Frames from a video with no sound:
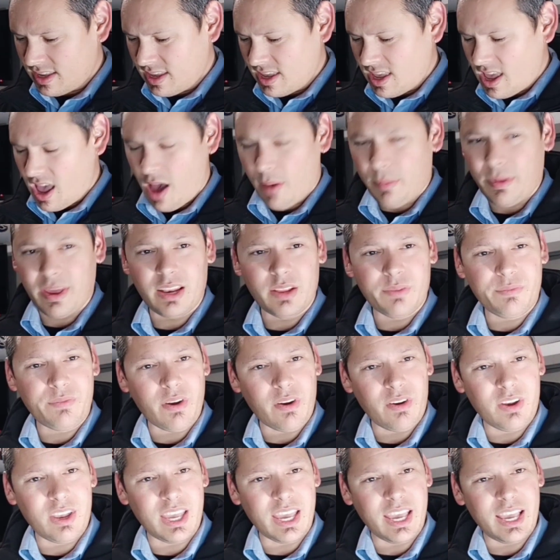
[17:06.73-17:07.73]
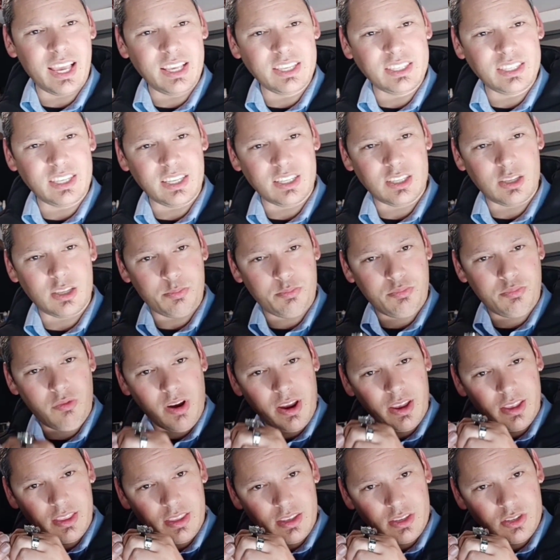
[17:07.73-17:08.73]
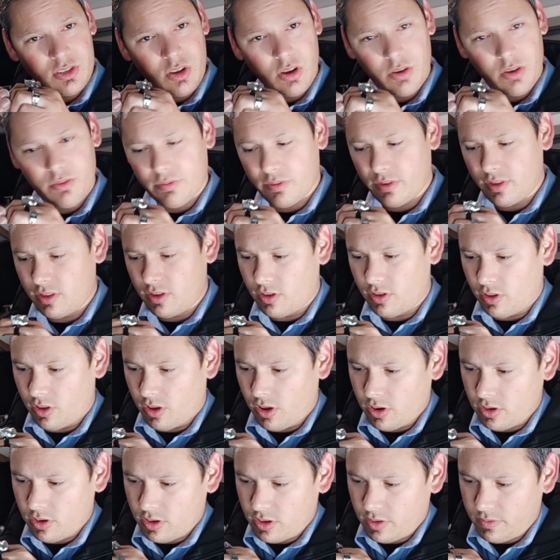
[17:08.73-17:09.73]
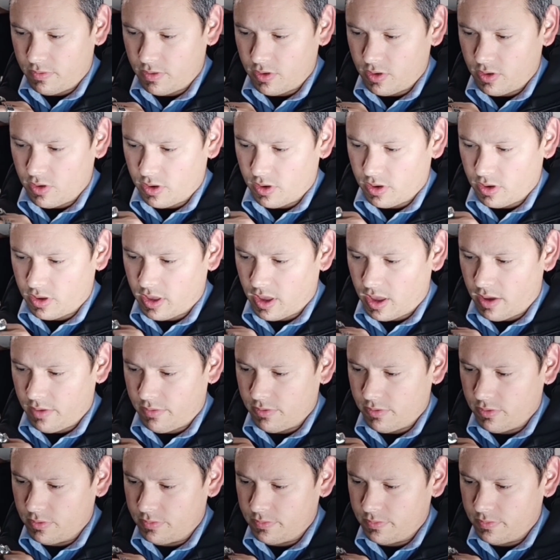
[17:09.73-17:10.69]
mean, it's very easy to break this off in your lock if you're not careful.